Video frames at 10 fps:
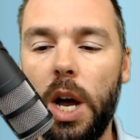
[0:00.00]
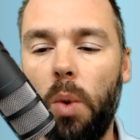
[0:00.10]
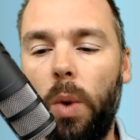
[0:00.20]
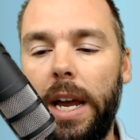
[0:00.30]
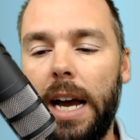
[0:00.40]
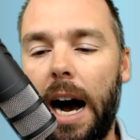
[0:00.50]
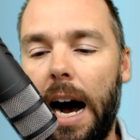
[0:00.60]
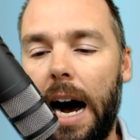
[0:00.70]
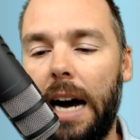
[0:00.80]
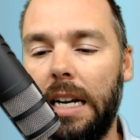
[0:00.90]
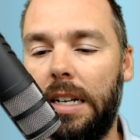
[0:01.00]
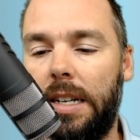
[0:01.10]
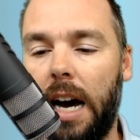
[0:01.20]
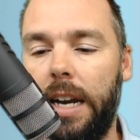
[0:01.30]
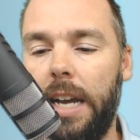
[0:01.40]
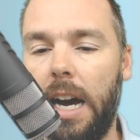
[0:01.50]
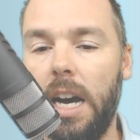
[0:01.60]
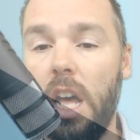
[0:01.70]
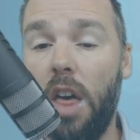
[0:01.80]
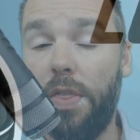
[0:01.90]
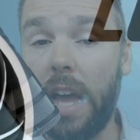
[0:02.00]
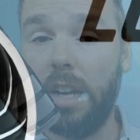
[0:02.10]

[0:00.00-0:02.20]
we are done here. Thank you